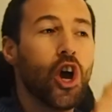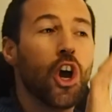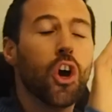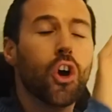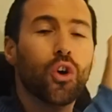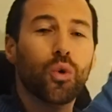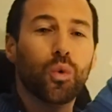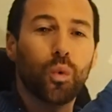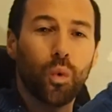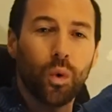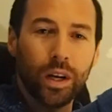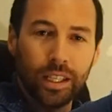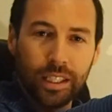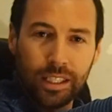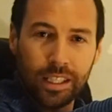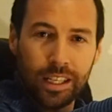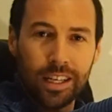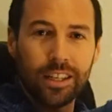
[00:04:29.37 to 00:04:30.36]
who
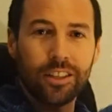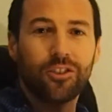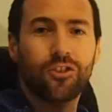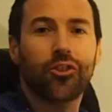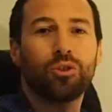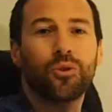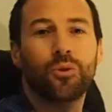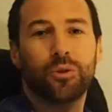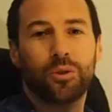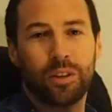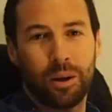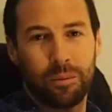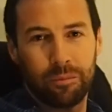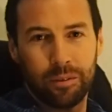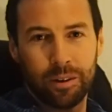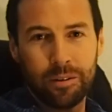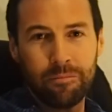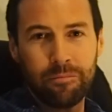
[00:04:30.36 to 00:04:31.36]
will do
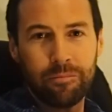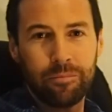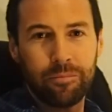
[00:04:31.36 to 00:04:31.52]
something,